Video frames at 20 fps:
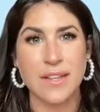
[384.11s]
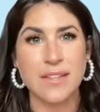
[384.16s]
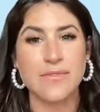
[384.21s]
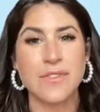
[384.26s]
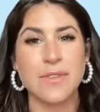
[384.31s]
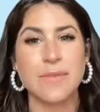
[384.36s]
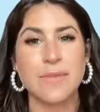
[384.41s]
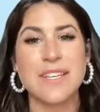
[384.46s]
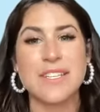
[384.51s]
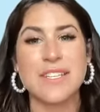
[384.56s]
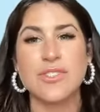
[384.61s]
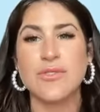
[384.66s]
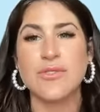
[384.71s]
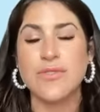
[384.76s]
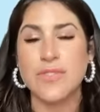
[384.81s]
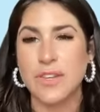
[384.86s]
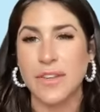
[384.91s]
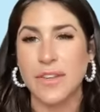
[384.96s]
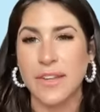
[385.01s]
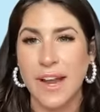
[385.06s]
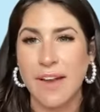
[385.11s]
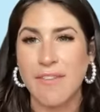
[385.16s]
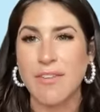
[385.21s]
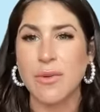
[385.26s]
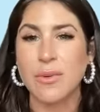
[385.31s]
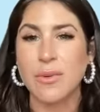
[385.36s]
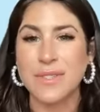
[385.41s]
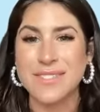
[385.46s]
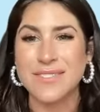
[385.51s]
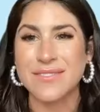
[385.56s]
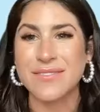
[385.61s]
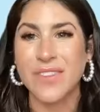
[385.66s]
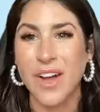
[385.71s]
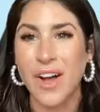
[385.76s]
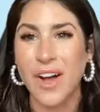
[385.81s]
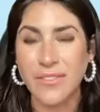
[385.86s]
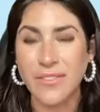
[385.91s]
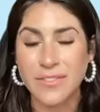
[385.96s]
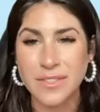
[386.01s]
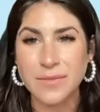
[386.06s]
It makes you feel like everyone's
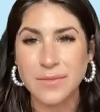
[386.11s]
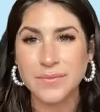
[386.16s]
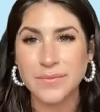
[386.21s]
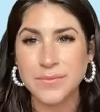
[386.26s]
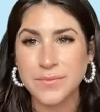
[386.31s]
involved.